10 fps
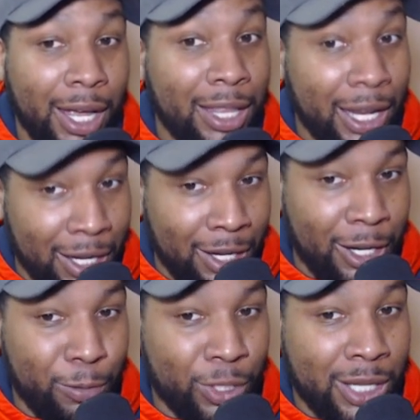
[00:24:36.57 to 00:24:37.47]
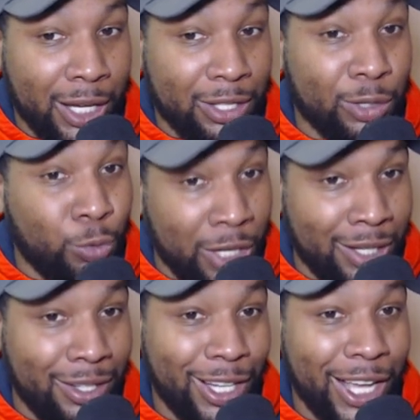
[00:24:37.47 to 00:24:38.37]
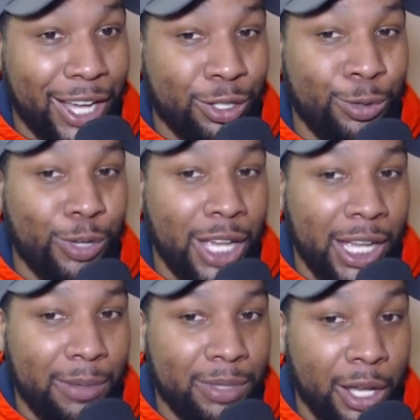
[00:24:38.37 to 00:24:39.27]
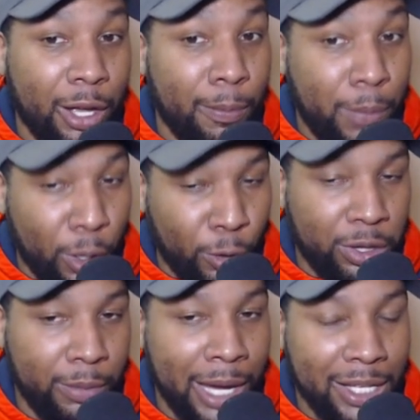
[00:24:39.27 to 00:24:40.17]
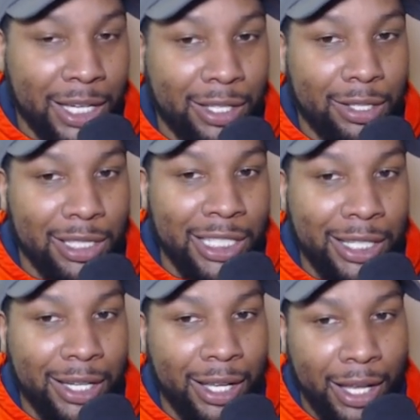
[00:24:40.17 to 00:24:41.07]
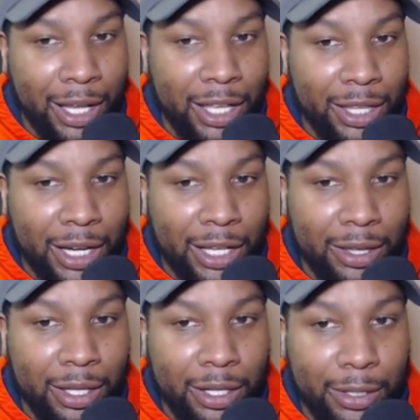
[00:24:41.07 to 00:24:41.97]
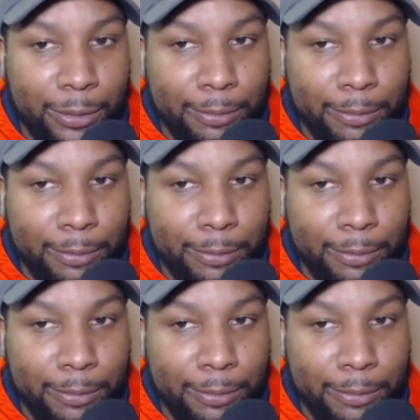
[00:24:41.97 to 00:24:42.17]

that ended up with Texas winning the last two games, both by taking the lead in the ninth inning.